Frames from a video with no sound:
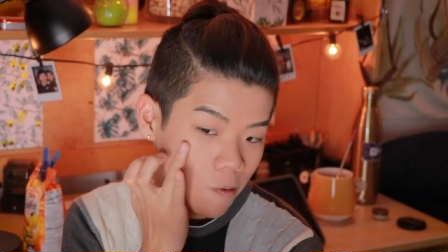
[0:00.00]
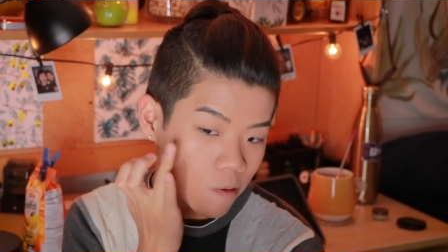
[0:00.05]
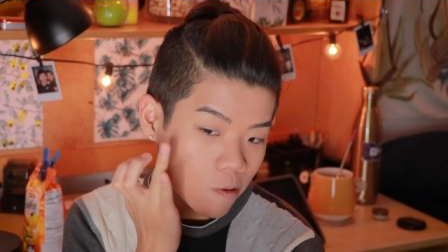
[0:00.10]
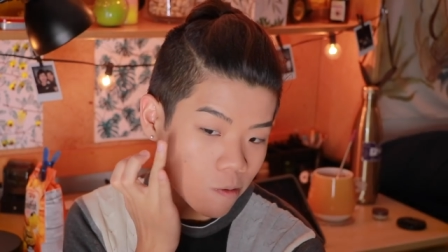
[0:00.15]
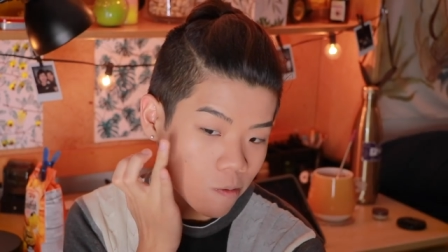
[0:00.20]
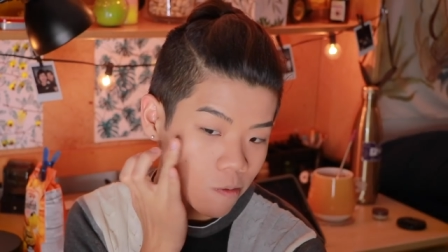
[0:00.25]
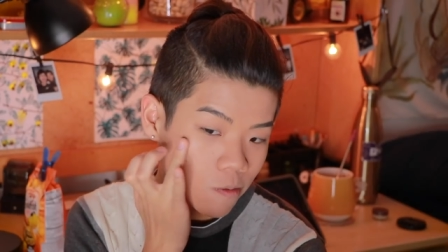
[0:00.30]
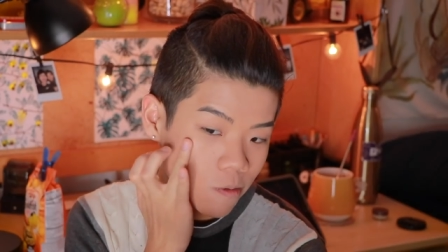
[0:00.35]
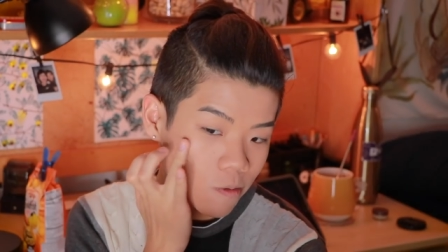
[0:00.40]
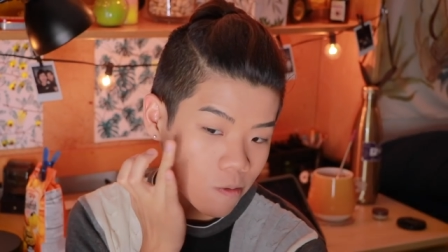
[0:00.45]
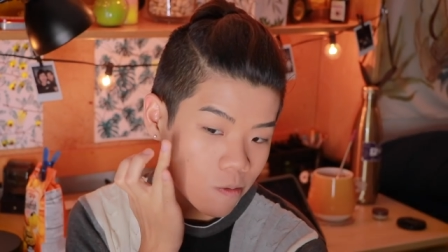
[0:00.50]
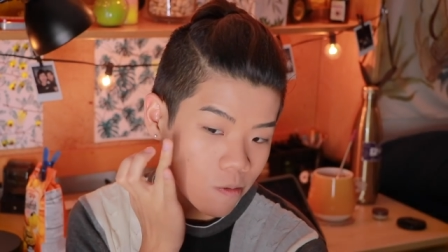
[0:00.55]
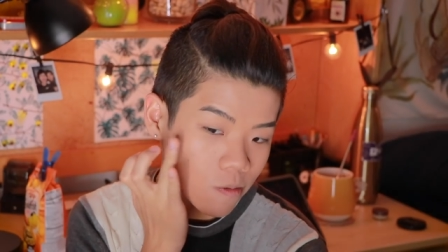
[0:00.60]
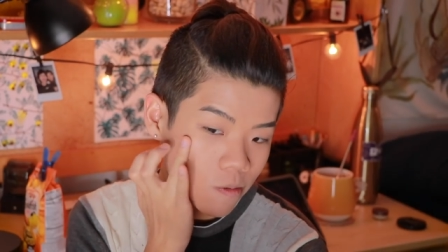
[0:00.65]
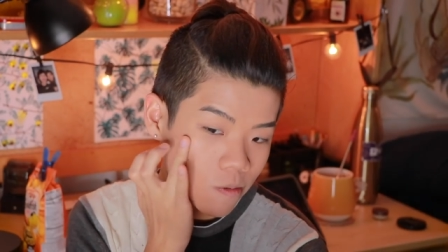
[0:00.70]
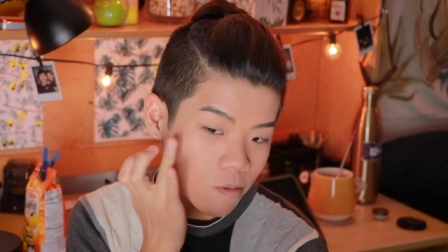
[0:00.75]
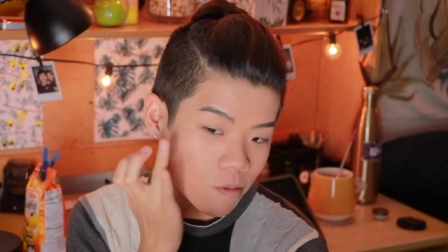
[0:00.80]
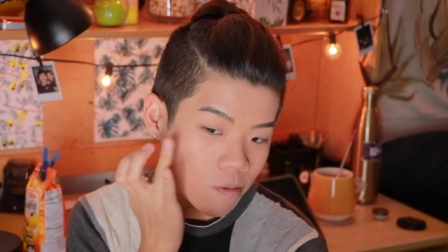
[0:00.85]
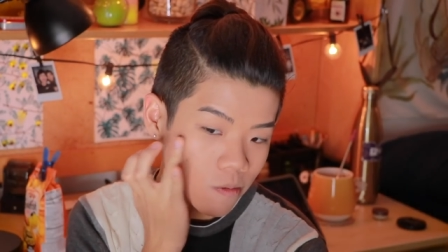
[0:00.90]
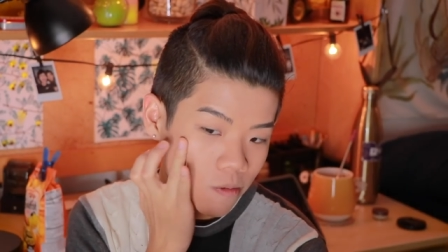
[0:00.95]
do, do,
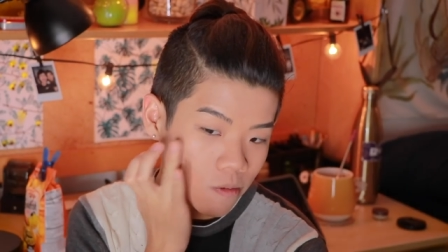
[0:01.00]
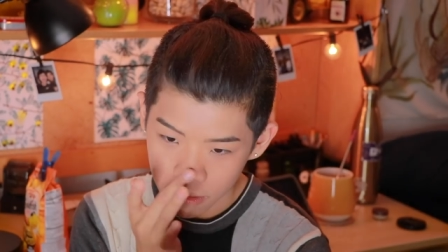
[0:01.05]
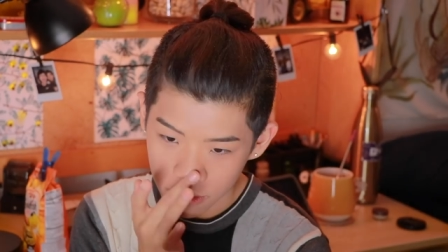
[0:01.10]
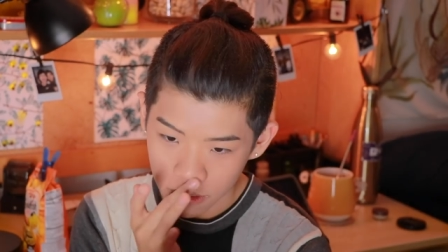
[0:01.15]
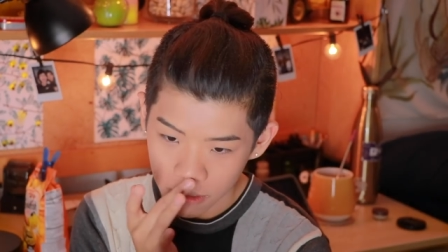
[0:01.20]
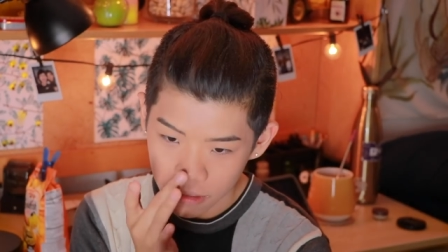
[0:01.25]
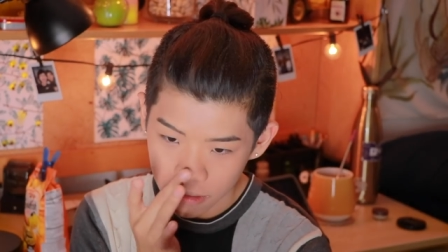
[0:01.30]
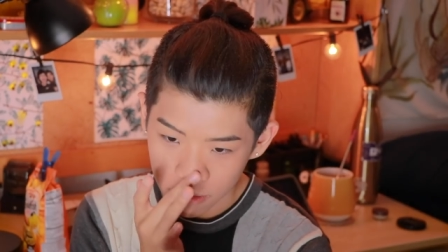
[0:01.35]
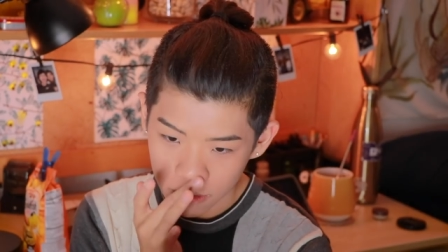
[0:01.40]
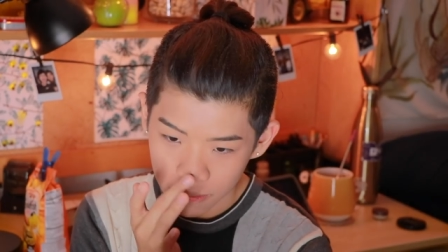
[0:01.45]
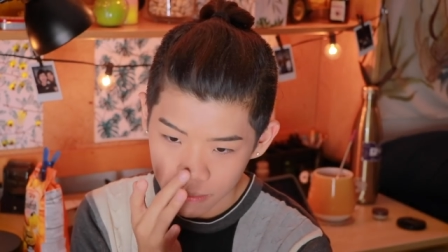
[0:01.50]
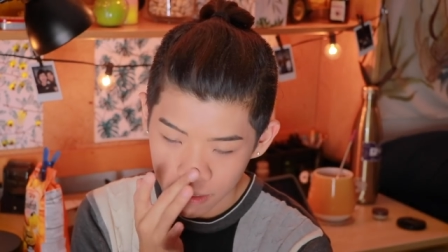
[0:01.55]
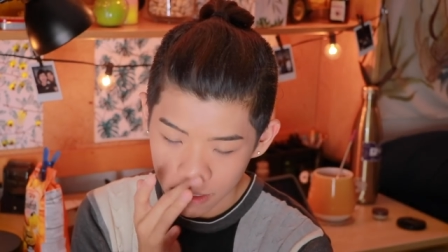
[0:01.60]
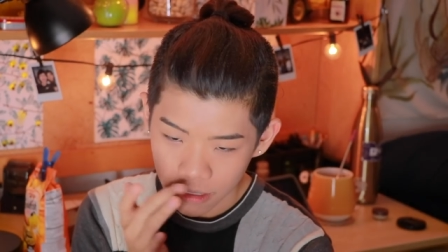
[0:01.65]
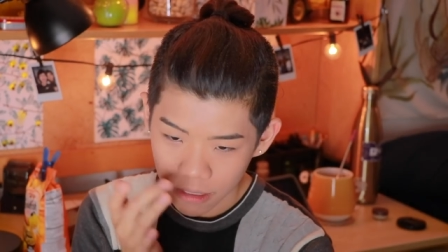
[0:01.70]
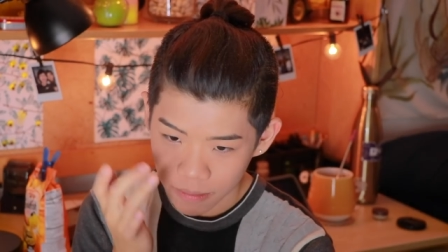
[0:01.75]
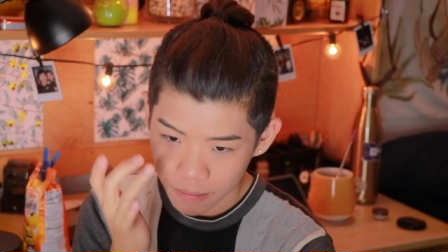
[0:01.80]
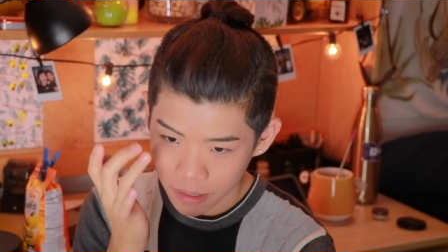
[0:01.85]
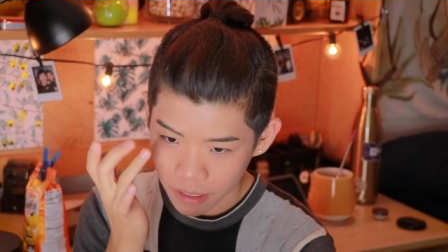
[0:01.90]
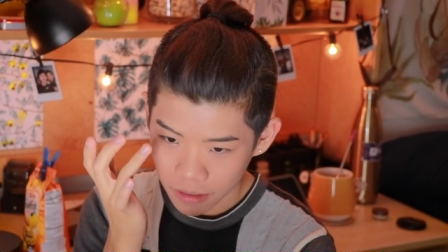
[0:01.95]
do, put a little bit
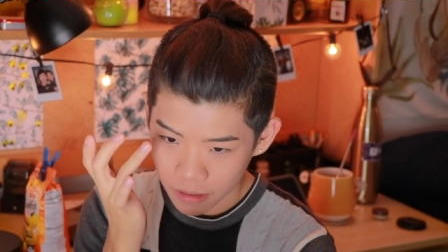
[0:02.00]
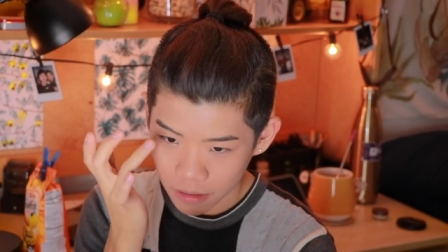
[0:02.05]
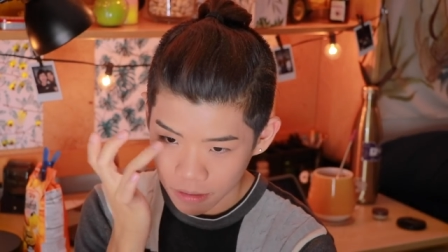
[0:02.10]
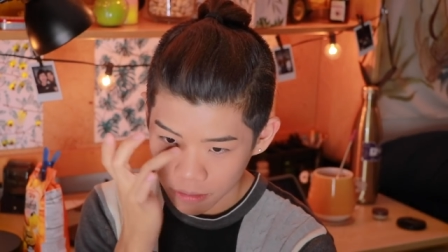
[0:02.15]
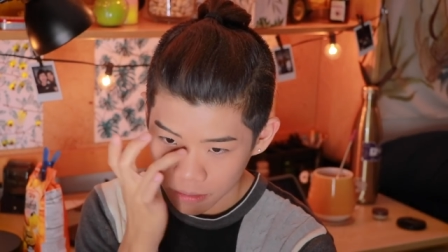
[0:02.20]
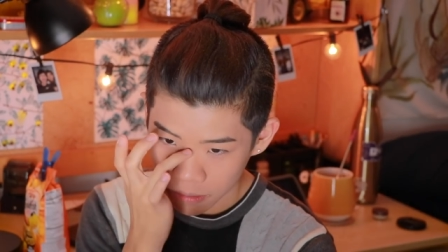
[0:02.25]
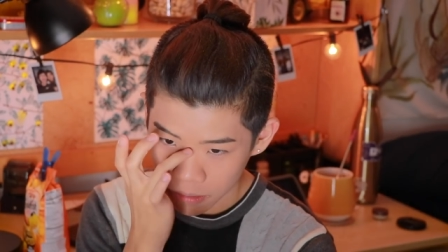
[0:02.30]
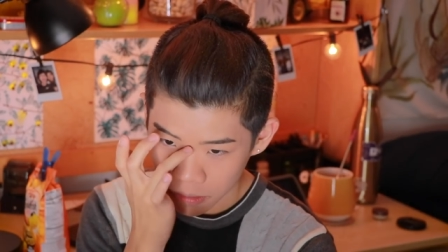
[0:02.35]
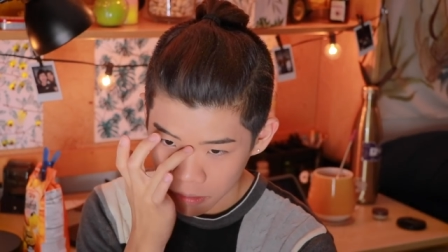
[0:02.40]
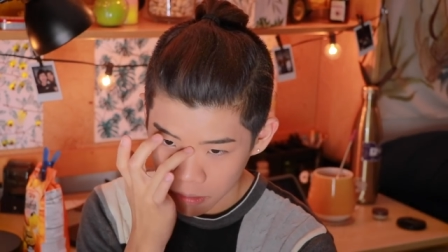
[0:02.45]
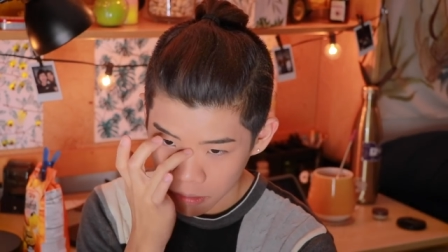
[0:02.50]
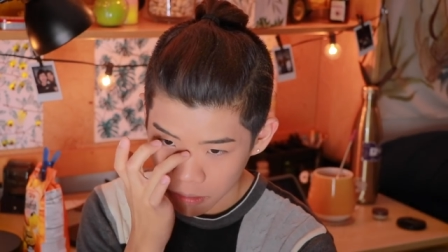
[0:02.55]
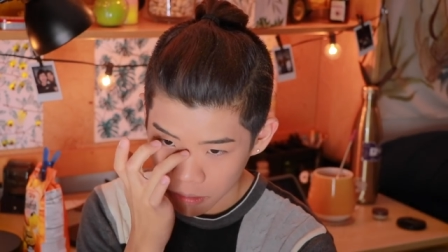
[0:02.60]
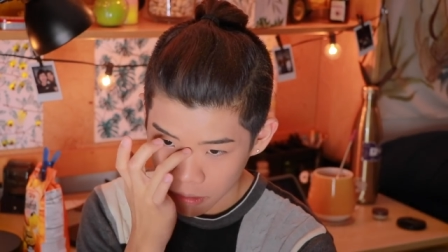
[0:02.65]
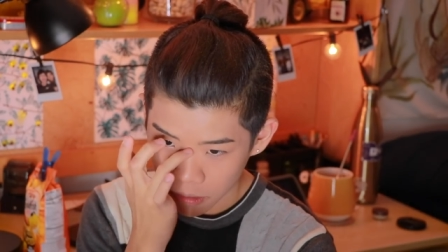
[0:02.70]
on my nose,